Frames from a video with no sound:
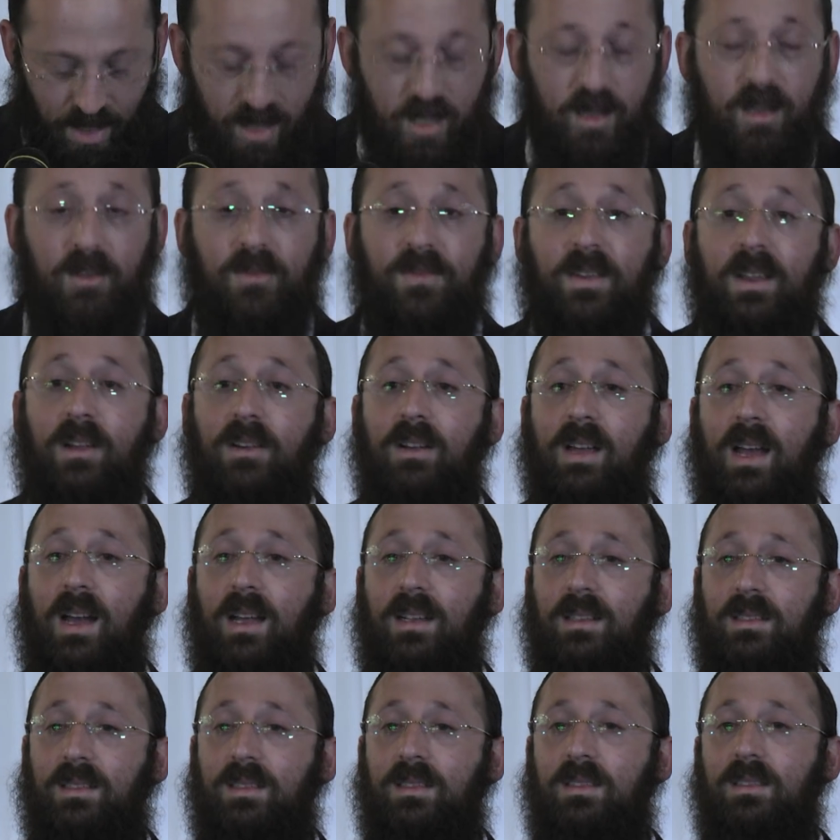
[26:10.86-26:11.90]
The fear
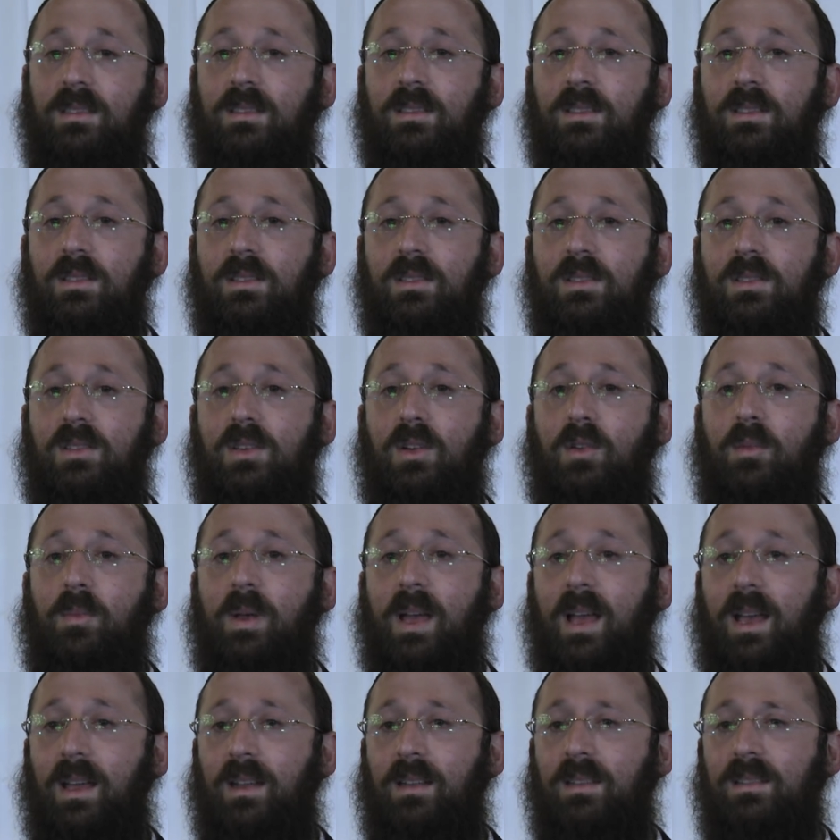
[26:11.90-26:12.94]
got so
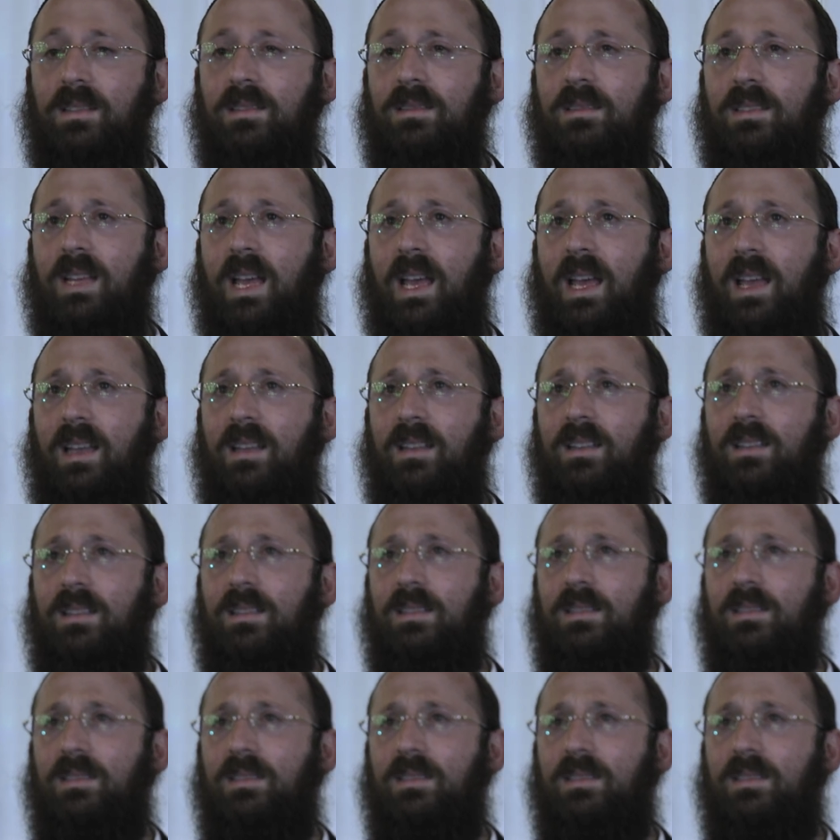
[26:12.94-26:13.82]
bad, and